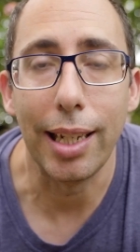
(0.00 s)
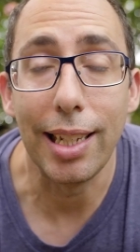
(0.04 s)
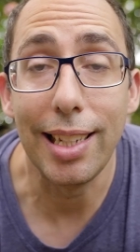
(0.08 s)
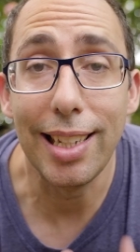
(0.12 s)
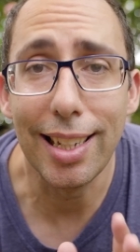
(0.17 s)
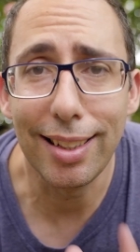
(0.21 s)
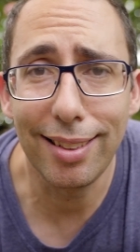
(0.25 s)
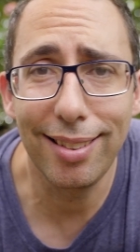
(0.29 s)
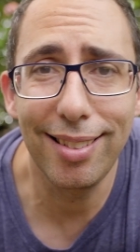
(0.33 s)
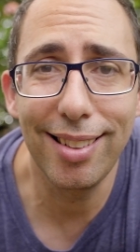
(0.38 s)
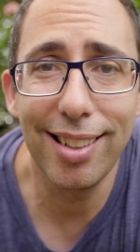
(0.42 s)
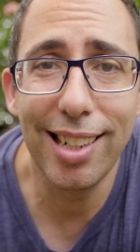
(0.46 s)

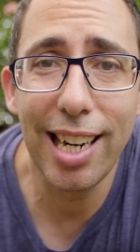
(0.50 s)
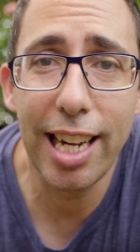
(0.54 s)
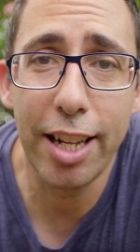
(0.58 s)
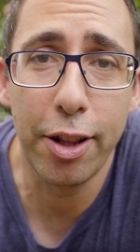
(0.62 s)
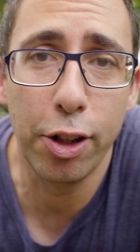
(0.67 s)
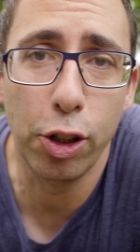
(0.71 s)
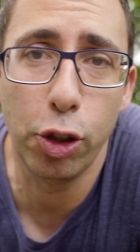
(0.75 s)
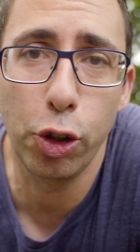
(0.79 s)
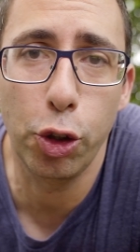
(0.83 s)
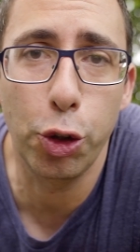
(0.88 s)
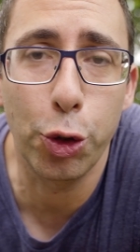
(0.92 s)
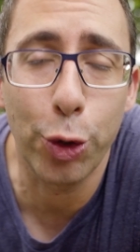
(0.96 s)
yesterday
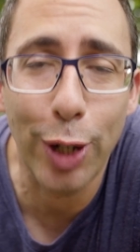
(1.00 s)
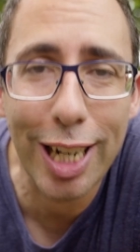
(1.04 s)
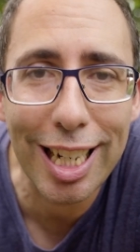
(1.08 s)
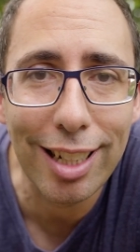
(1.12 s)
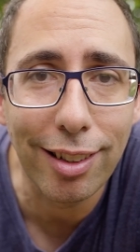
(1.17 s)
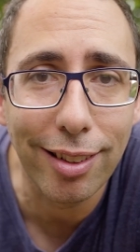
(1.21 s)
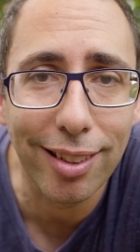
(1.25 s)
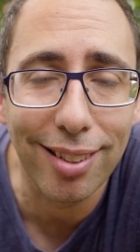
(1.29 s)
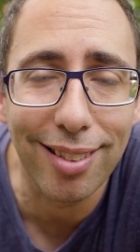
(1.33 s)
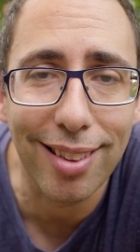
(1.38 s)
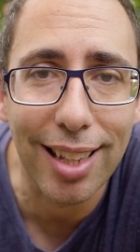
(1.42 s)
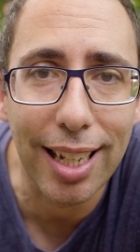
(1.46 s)
the
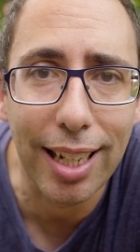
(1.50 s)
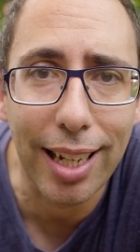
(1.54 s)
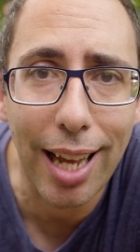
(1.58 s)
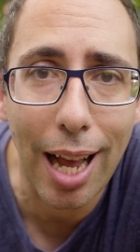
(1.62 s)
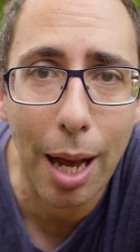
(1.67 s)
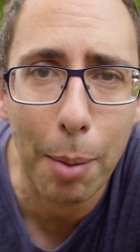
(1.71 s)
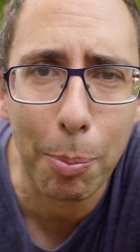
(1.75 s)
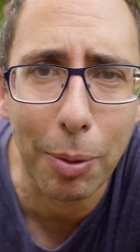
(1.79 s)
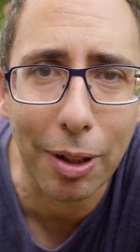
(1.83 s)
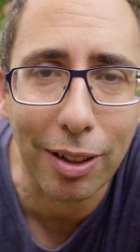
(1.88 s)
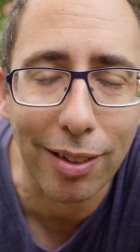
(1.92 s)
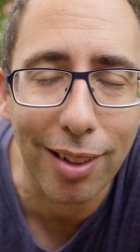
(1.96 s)
strangest thing
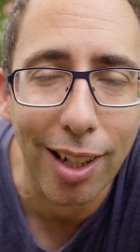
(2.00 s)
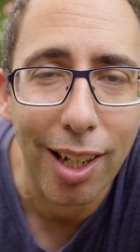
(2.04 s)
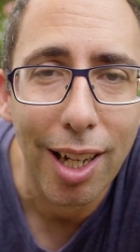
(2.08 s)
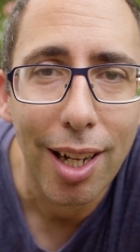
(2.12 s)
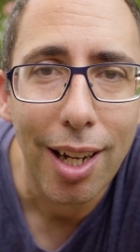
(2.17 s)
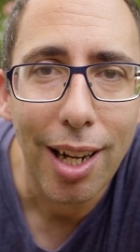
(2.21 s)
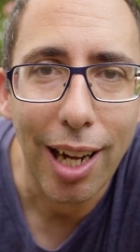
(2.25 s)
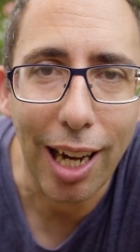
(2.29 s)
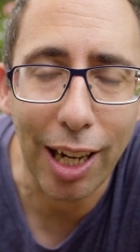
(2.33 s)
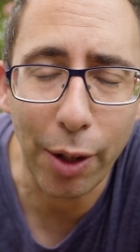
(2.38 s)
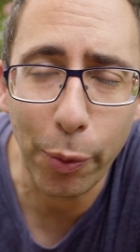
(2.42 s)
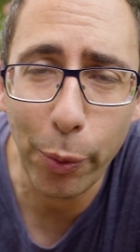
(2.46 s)
happened,
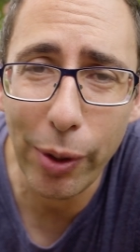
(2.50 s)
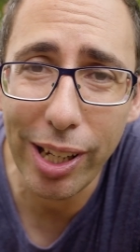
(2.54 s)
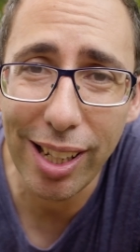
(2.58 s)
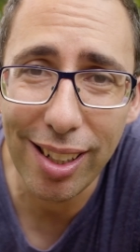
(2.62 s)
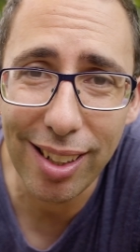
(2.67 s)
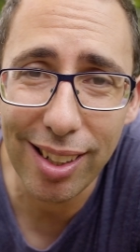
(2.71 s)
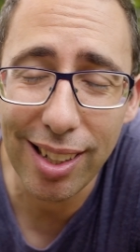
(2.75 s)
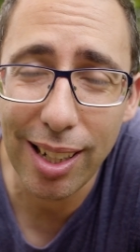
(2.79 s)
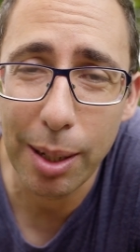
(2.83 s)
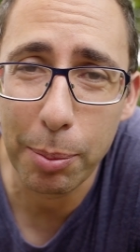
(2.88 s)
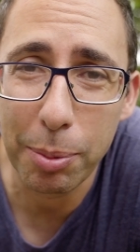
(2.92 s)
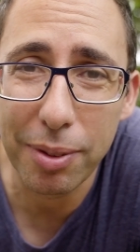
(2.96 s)
and we
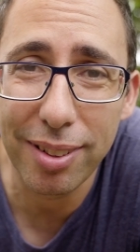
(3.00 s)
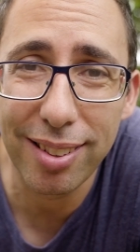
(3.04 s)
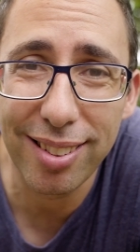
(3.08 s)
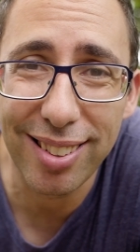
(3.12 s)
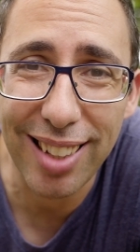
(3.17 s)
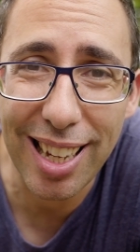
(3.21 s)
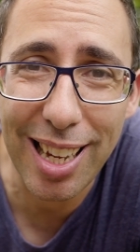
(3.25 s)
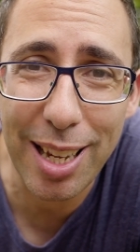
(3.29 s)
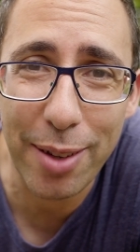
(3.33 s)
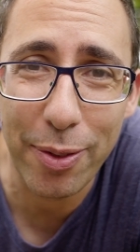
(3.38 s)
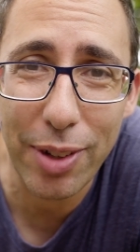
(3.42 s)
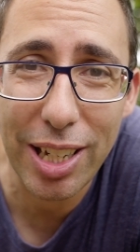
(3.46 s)
ended up
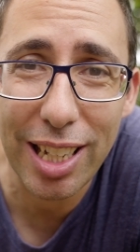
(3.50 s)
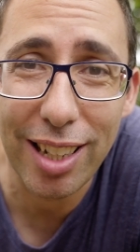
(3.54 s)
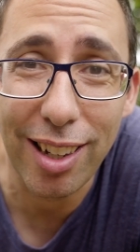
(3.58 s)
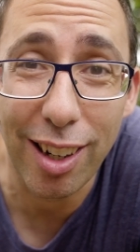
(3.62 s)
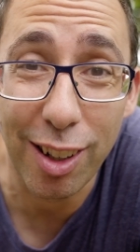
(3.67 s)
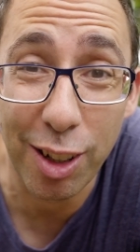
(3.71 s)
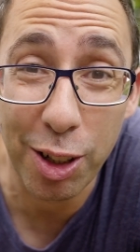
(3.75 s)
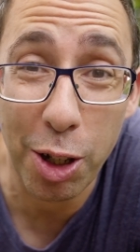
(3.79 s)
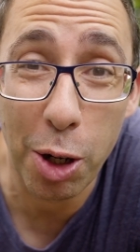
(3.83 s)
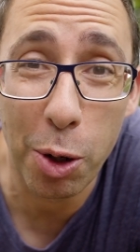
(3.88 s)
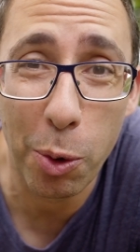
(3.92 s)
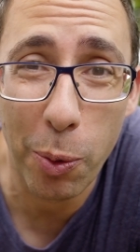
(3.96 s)
saving
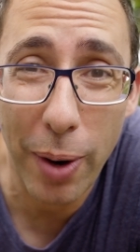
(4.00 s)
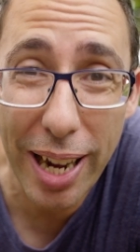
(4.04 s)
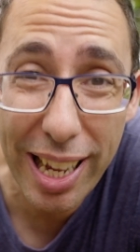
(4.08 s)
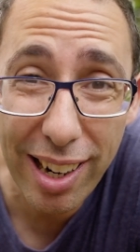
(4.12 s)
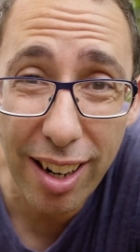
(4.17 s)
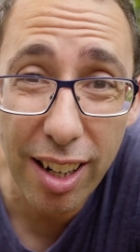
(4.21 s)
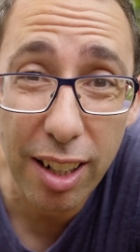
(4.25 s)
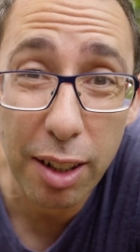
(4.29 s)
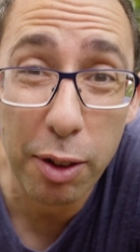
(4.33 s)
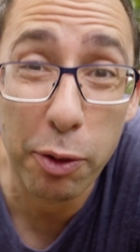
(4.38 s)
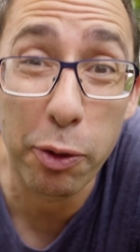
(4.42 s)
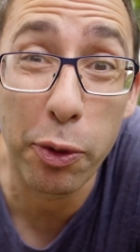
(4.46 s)
a
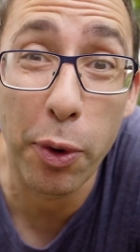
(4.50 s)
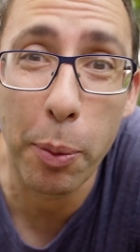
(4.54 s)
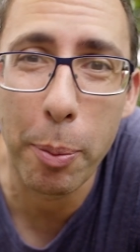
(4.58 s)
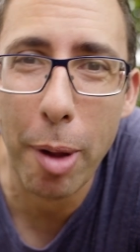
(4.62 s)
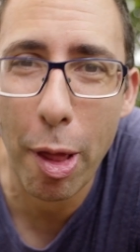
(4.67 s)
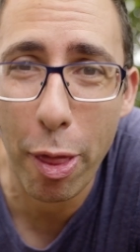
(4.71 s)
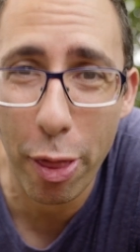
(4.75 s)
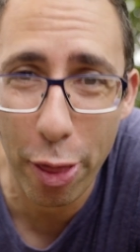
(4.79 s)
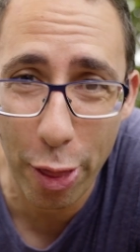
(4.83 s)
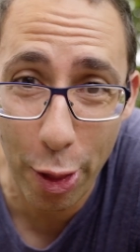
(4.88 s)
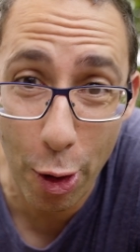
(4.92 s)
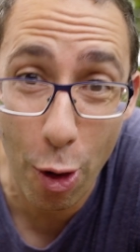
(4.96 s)
goanna from a
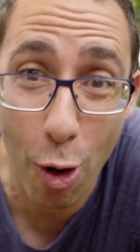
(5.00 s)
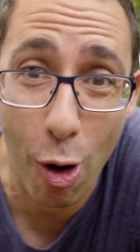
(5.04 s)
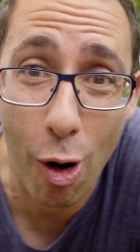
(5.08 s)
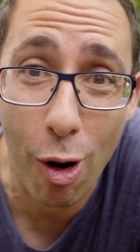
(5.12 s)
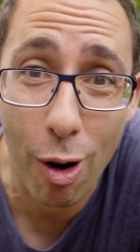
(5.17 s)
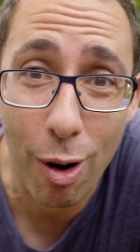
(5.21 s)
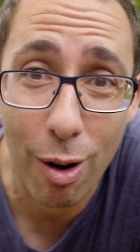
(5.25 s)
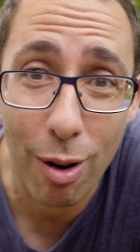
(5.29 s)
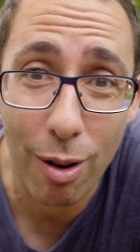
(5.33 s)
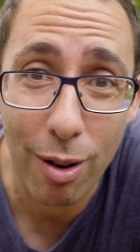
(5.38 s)
thong.